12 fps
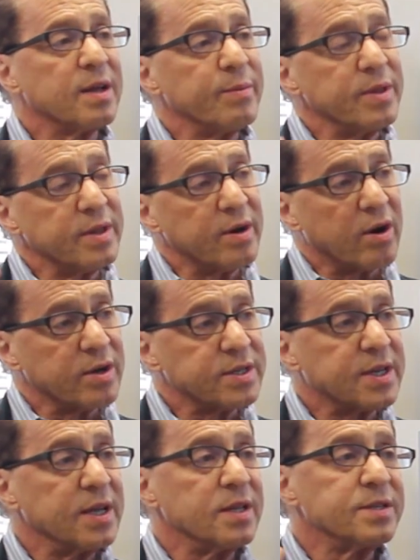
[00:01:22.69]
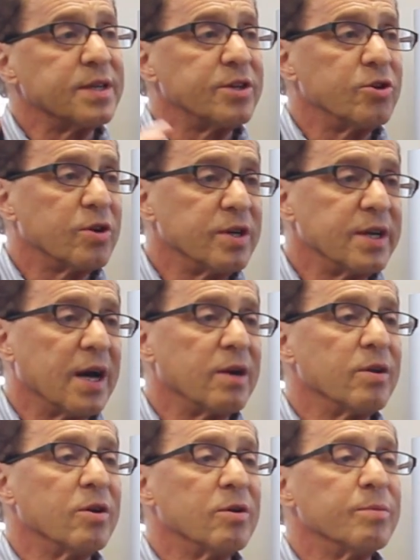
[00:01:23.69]
I mean, there are skills that you can
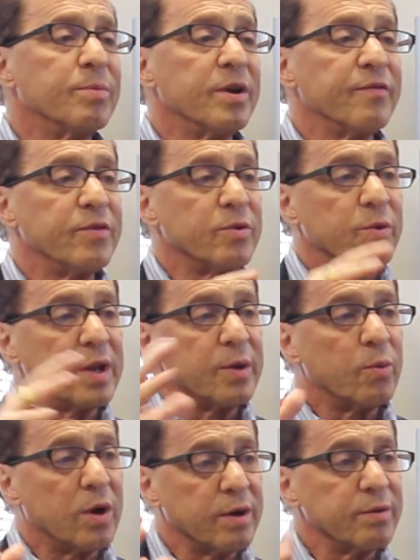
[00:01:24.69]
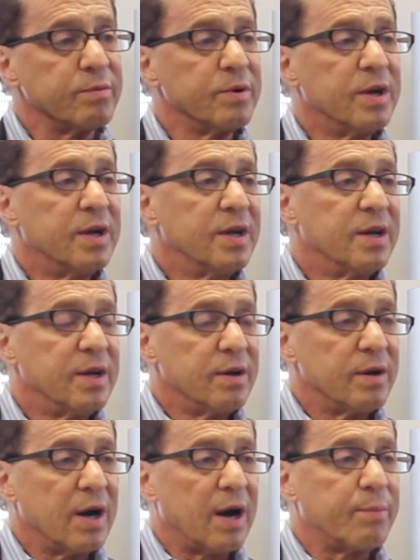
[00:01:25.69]
download, but if you really want to
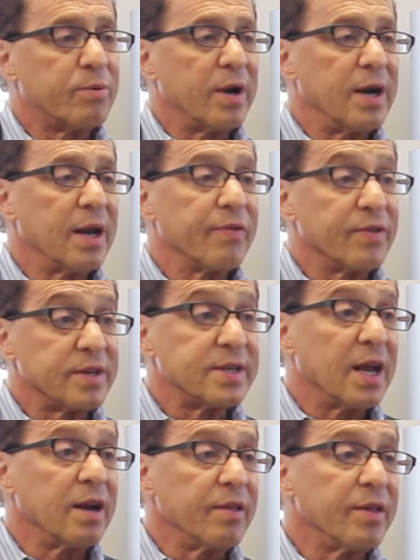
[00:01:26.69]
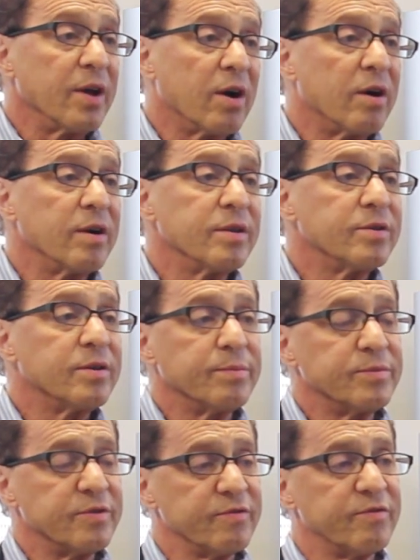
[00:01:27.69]
operate at the state of the art in
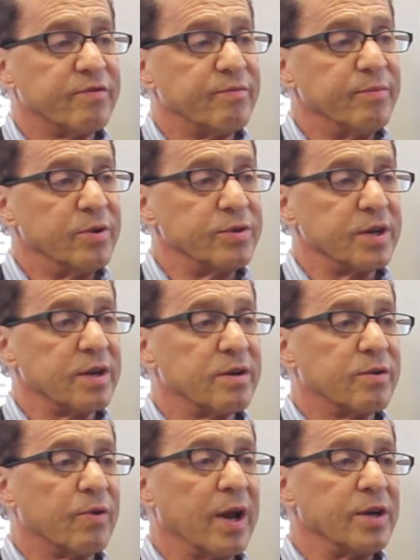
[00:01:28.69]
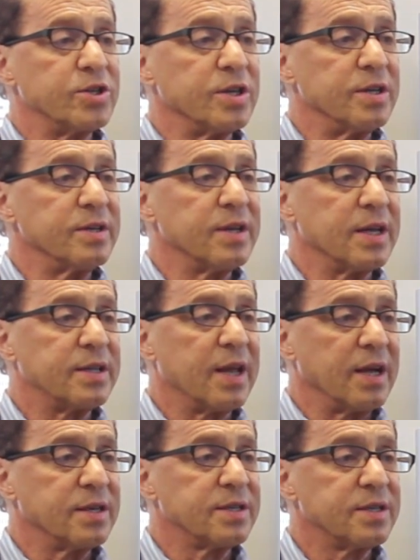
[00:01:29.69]
terms of music creation, that
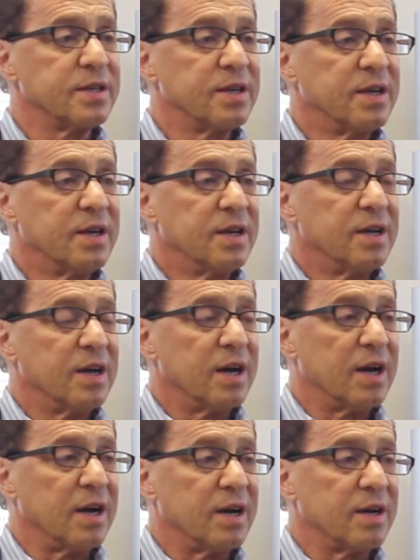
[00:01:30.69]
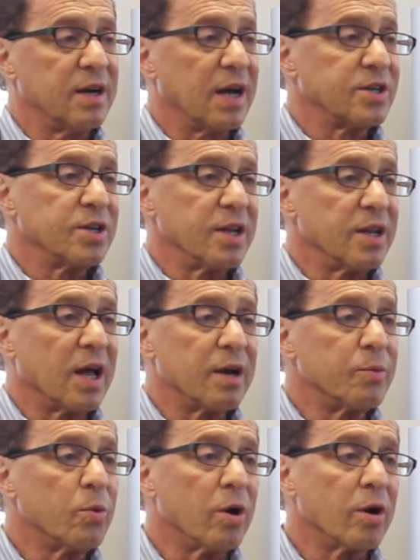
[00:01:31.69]
takes actually a
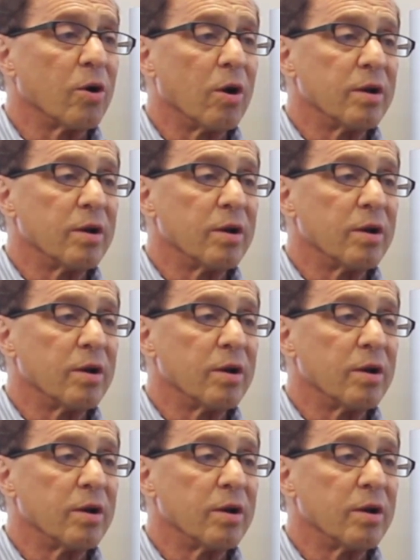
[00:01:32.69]
lot of work.